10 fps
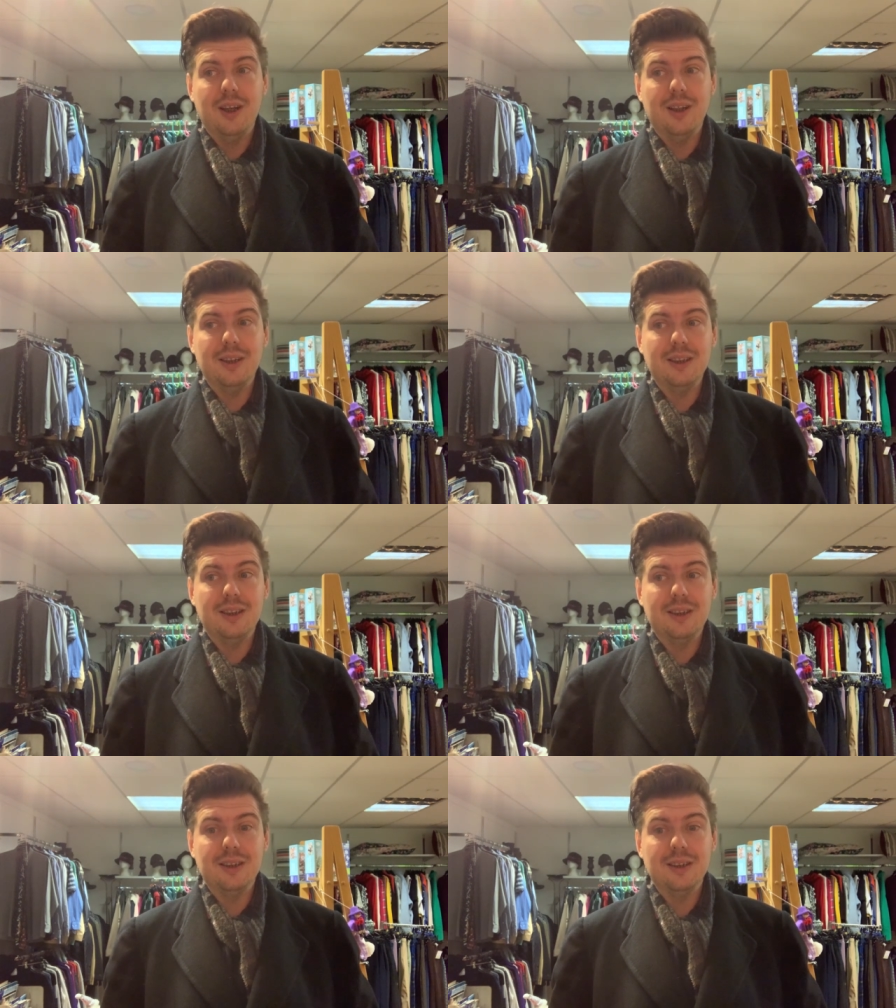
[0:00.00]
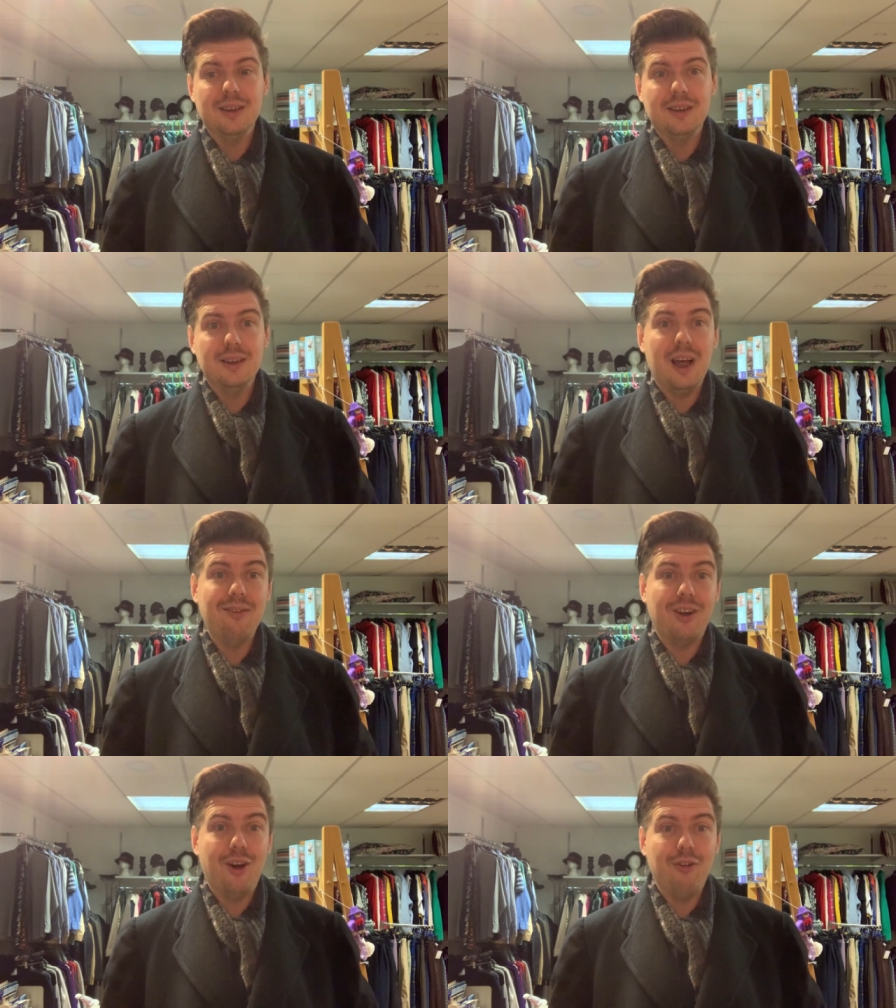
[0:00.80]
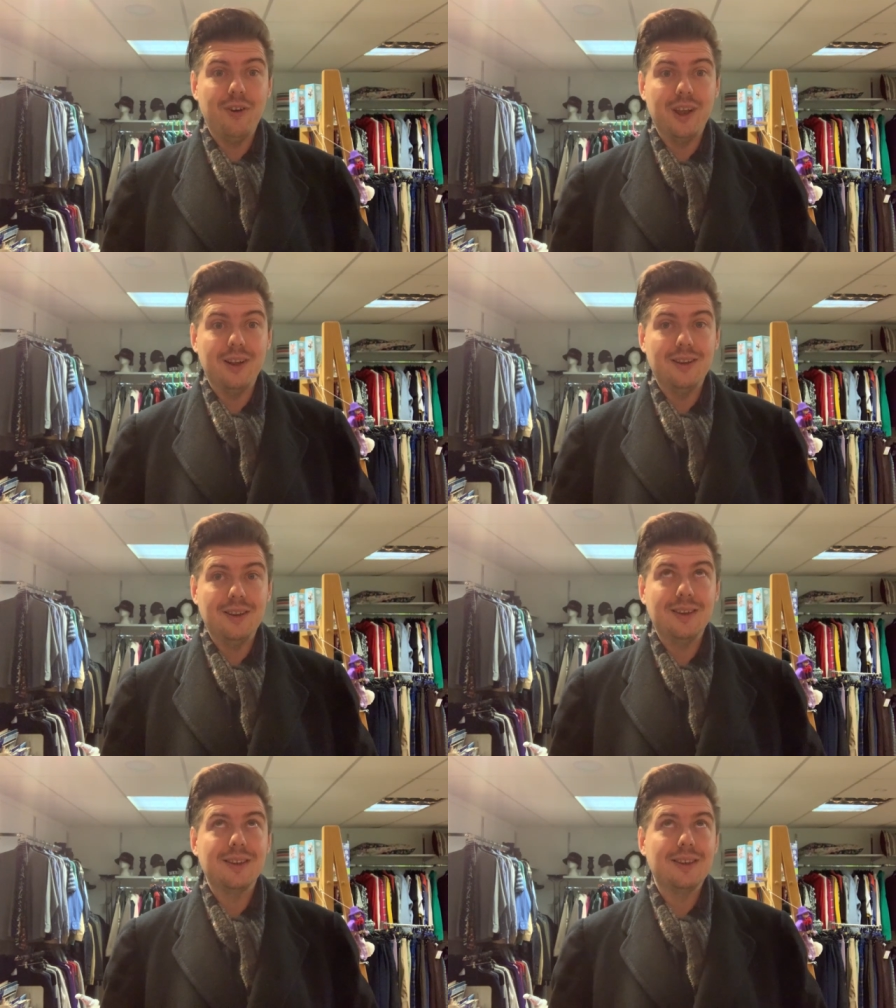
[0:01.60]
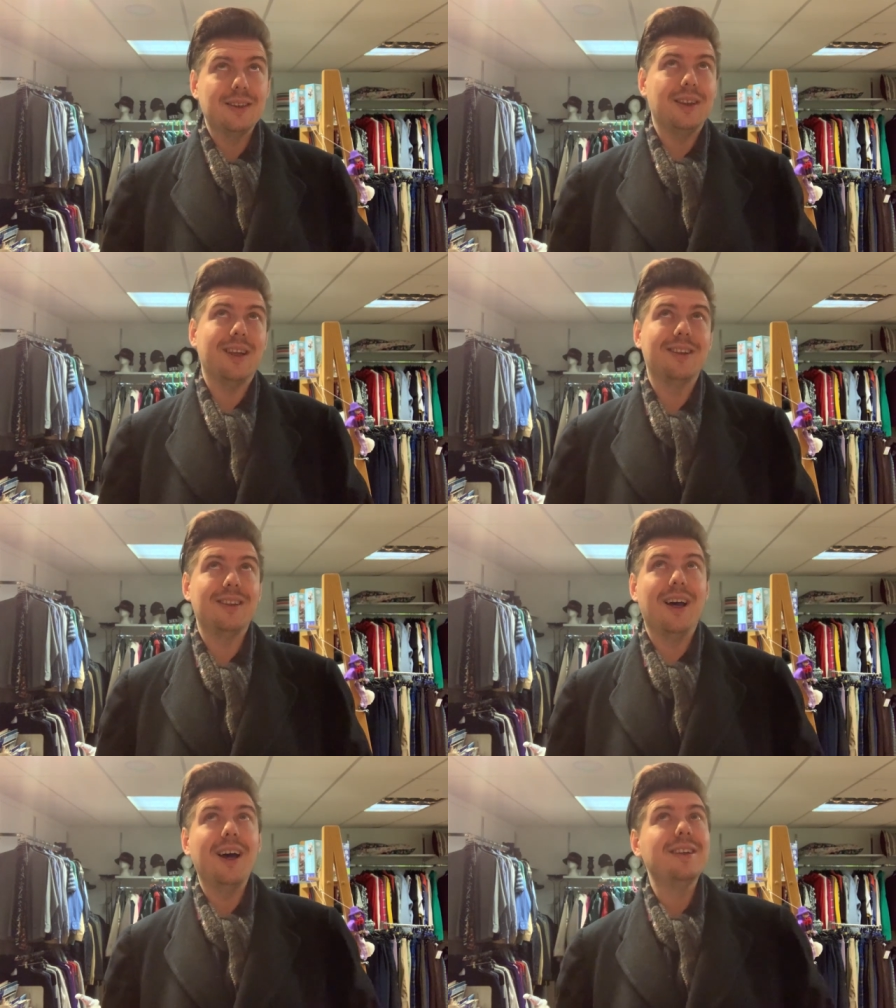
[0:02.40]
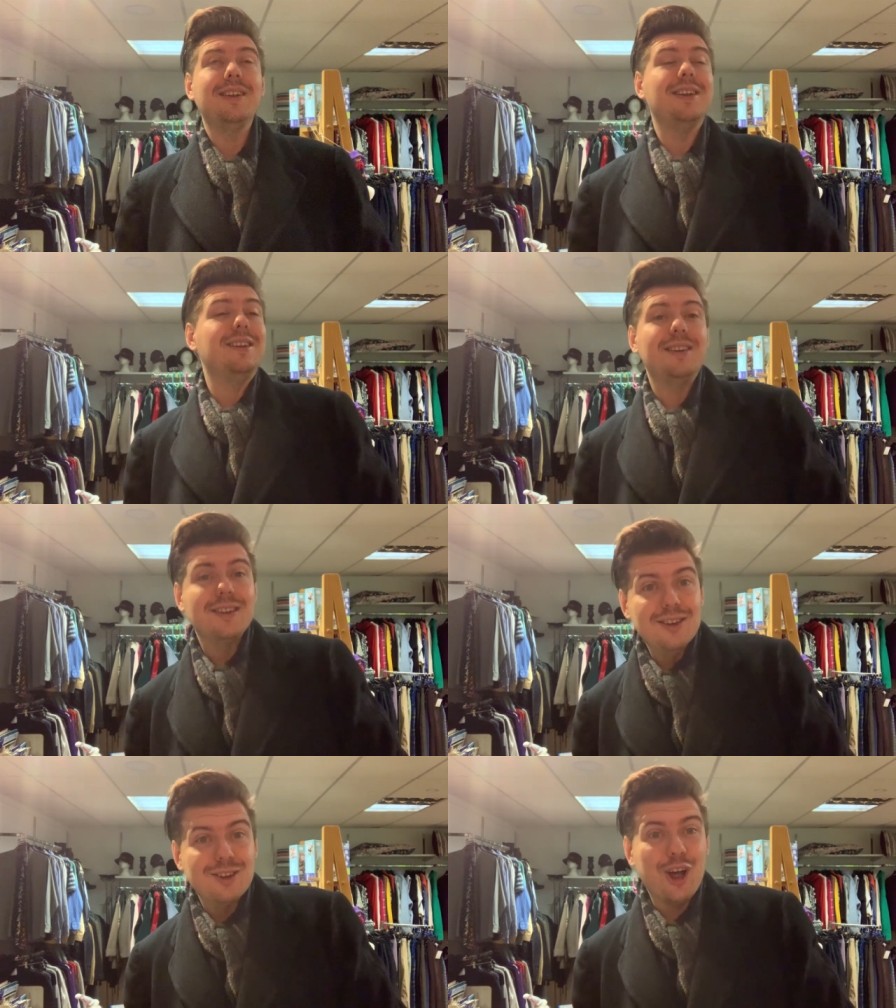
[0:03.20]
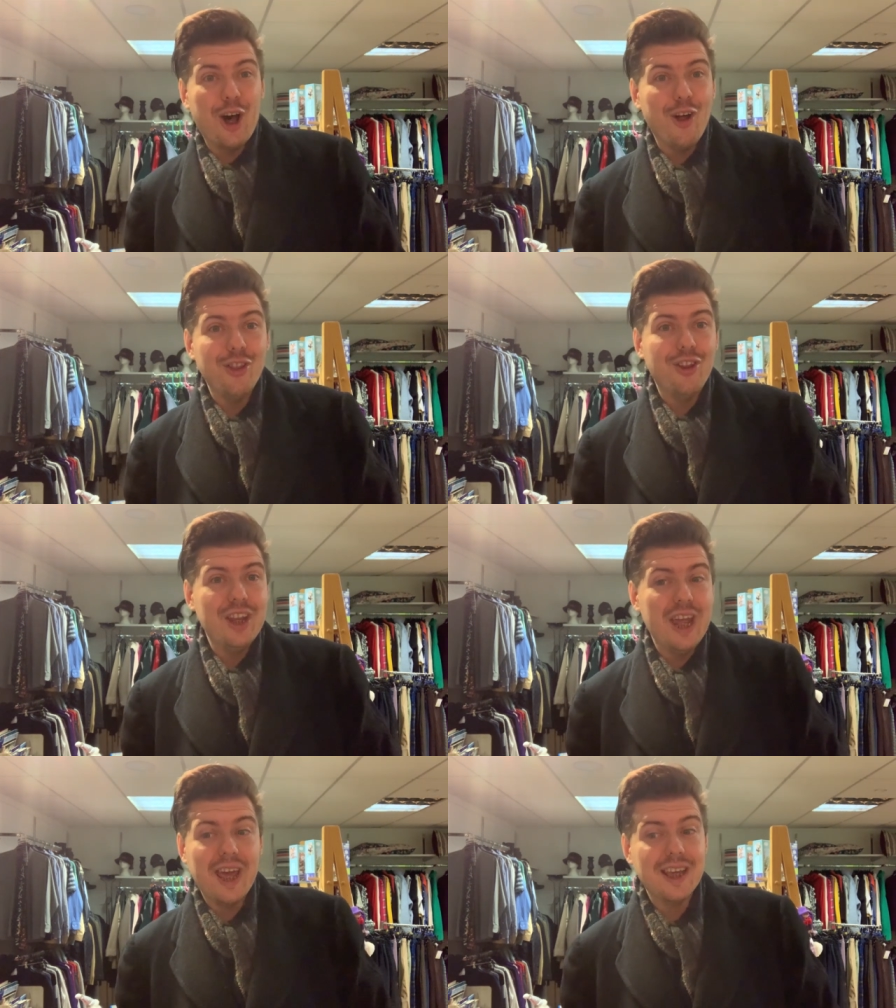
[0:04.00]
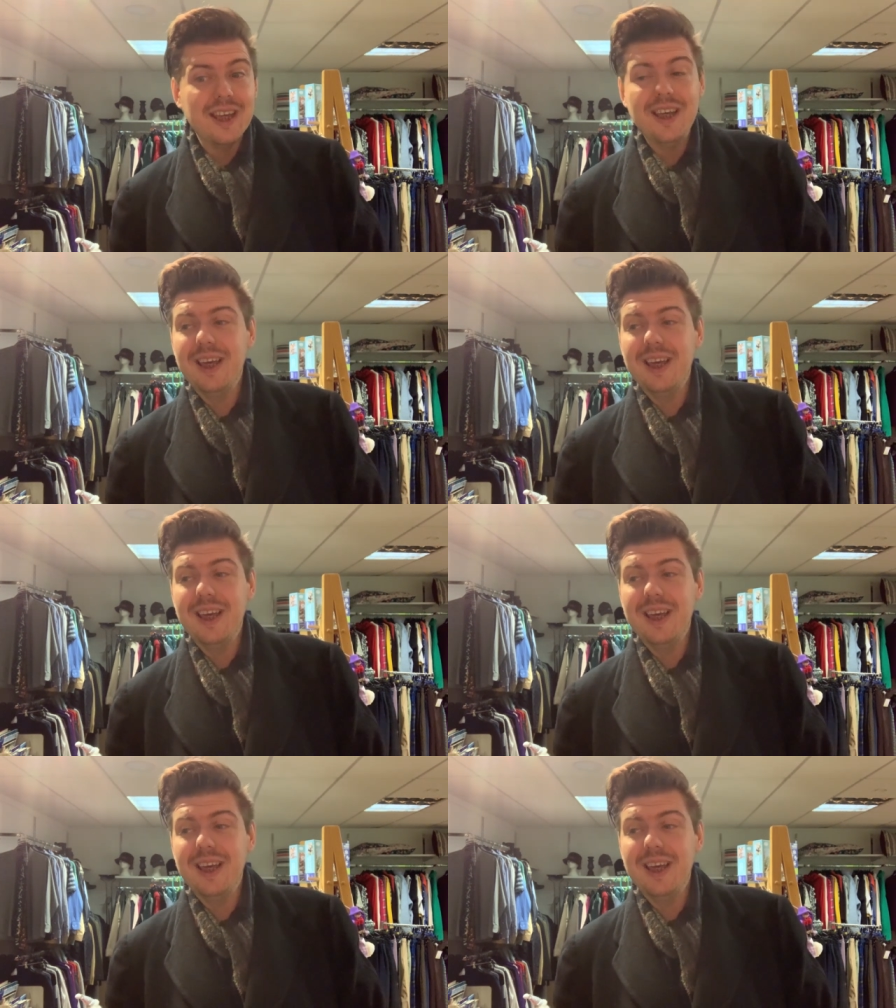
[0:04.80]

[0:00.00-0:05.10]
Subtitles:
and have a coffee and get started on the day.